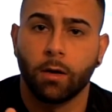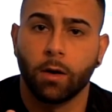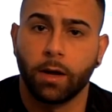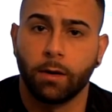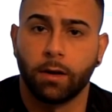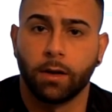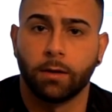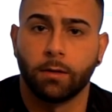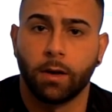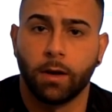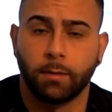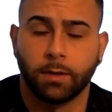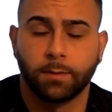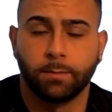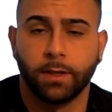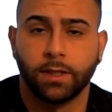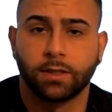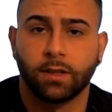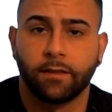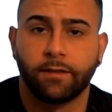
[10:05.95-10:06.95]
It
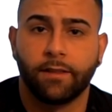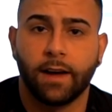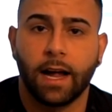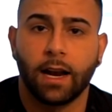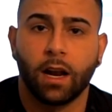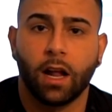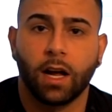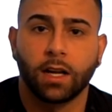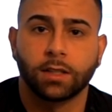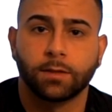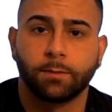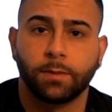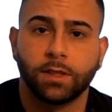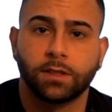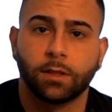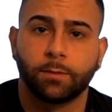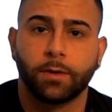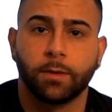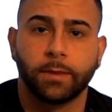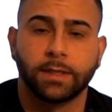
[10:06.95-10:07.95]
speeds up fat loss,
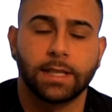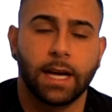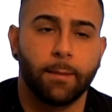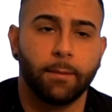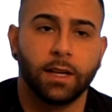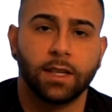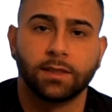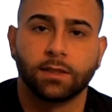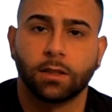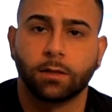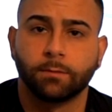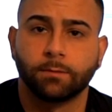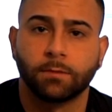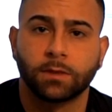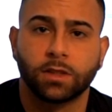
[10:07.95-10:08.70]
speeds up your metabolism.